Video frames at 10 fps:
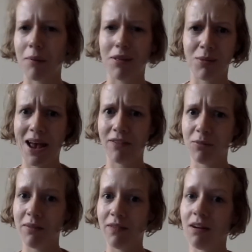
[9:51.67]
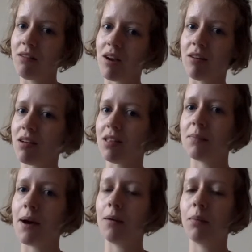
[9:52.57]
because we have to be very rigorous
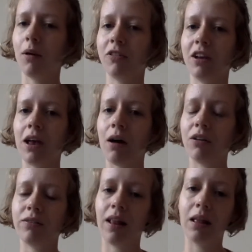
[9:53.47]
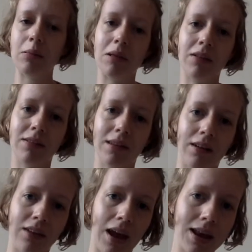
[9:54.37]
about plotting our development and our
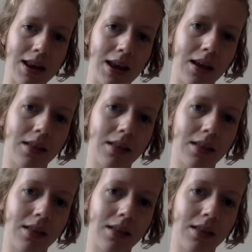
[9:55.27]
technique.